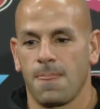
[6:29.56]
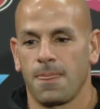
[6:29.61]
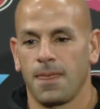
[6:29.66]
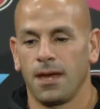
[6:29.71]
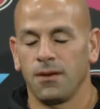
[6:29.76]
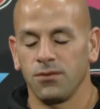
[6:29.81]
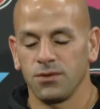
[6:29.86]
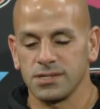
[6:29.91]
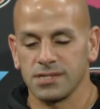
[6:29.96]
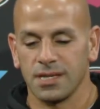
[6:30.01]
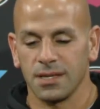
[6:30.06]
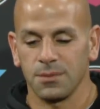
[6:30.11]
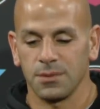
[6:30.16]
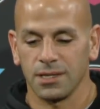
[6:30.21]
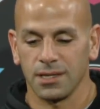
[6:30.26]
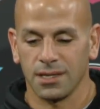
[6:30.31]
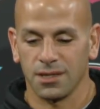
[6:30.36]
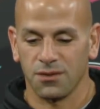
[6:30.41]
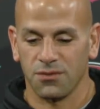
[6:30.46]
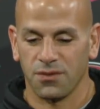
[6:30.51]
every scheme in
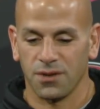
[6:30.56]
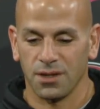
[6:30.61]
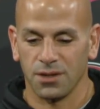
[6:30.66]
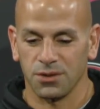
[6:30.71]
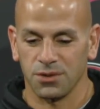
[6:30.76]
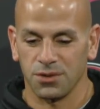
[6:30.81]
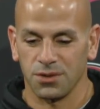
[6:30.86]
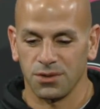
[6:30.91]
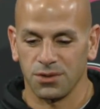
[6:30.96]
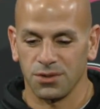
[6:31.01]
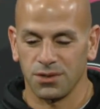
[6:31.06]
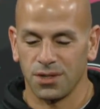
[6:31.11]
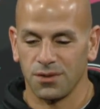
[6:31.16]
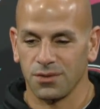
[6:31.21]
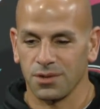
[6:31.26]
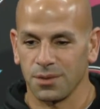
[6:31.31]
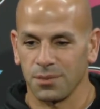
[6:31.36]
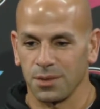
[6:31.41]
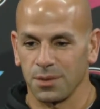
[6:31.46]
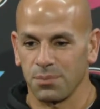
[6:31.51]
the NFL. You're never
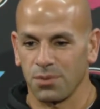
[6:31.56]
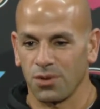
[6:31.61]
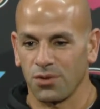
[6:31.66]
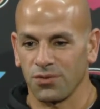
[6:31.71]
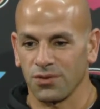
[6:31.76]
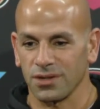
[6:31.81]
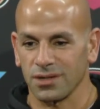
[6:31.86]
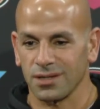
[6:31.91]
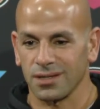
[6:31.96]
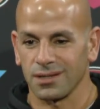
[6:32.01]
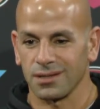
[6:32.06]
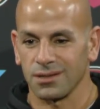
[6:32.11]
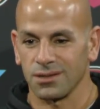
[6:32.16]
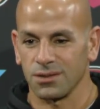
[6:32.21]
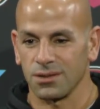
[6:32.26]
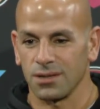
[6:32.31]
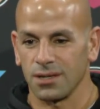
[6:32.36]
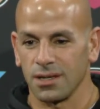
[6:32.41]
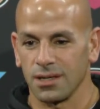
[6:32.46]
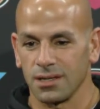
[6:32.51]
going to be perfect,
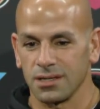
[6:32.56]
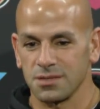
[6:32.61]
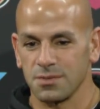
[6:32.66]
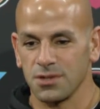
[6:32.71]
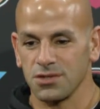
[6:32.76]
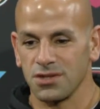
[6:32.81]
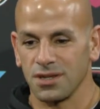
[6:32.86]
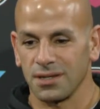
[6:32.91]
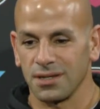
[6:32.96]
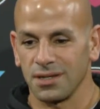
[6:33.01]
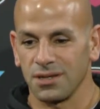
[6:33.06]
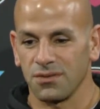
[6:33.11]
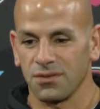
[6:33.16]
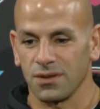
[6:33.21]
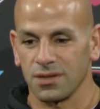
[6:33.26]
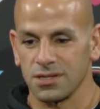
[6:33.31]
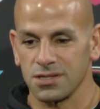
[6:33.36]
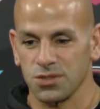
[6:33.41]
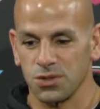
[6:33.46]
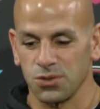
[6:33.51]
especially on
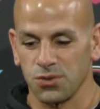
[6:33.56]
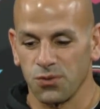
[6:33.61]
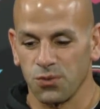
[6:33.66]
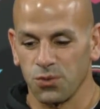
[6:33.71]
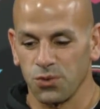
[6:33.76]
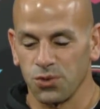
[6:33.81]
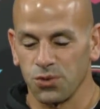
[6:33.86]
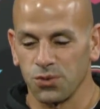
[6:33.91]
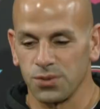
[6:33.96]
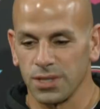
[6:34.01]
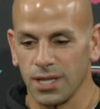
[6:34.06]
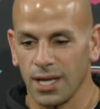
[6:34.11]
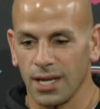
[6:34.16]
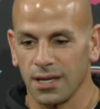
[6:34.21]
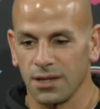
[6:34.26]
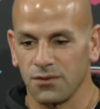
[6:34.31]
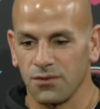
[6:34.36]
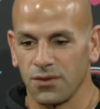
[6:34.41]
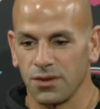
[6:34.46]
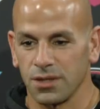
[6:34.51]
defense. So you rely
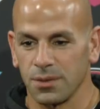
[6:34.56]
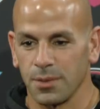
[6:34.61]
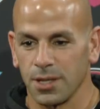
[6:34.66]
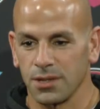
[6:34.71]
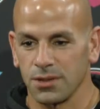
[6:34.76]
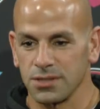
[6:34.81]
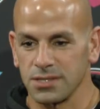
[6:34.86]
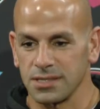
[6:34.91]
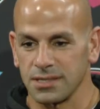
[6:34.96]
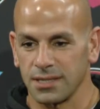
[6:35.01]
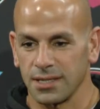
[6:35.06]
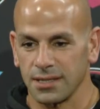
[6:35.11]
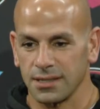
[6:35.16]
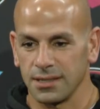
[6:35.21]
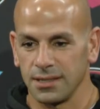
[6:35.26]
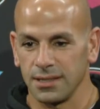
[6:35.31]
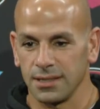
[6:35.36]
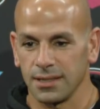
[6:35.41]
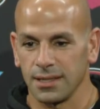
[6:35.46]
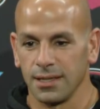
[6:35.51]
on fundamentals and
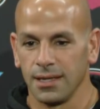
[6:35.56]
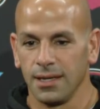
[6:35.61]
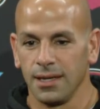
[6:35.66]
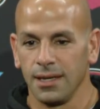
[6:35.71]
technique,